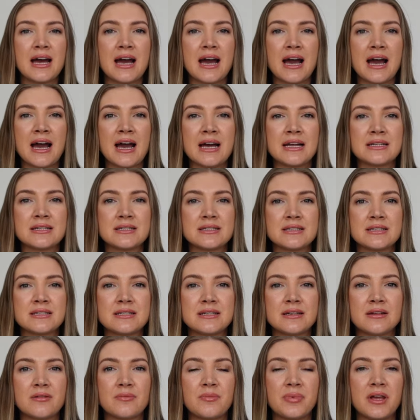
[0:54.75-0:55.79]
And
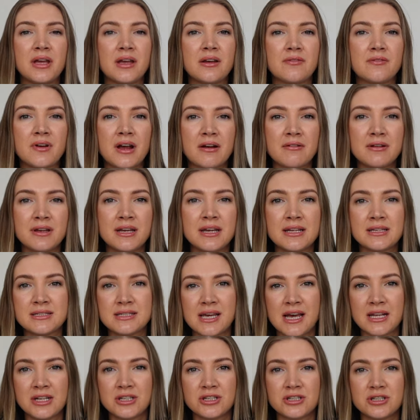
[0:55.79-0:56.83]
being very
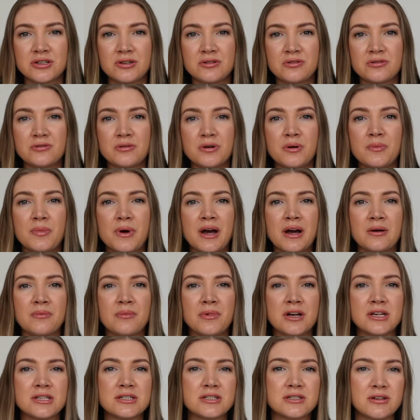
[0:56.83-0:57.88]
intentional about
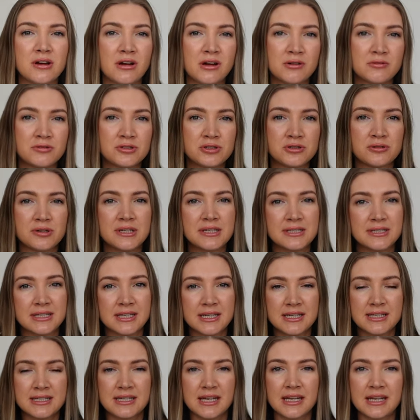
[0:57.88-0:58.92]
my style
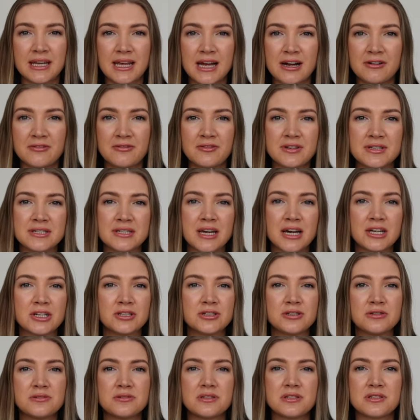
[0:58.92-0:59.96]
choices and the outfits that I
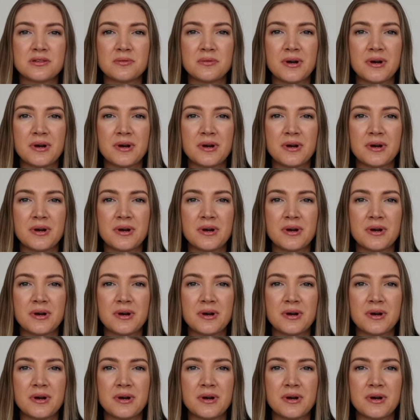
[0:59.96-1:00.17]
choose to